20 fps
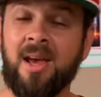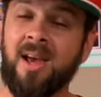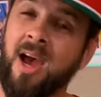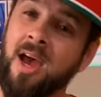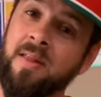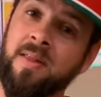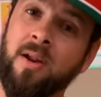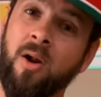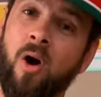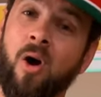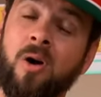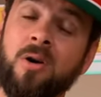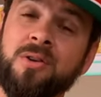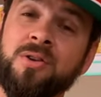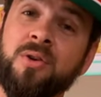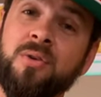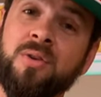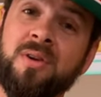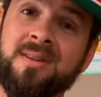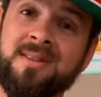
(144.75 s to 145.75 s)
and then
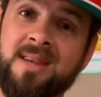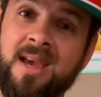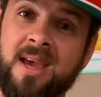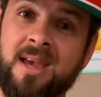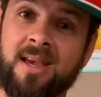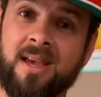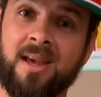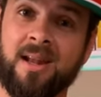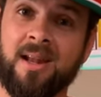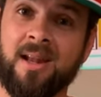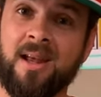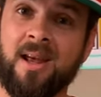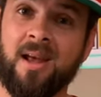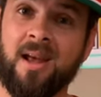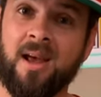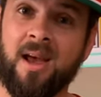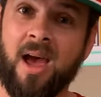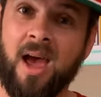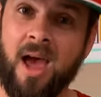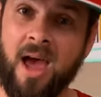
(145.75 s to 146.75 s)
also to take it
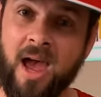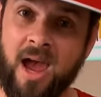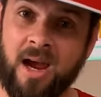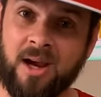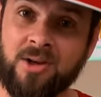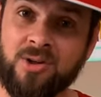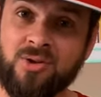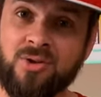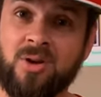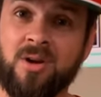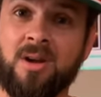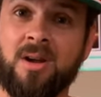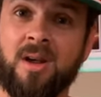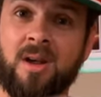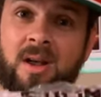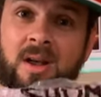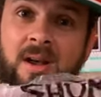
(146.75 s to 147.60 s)
extra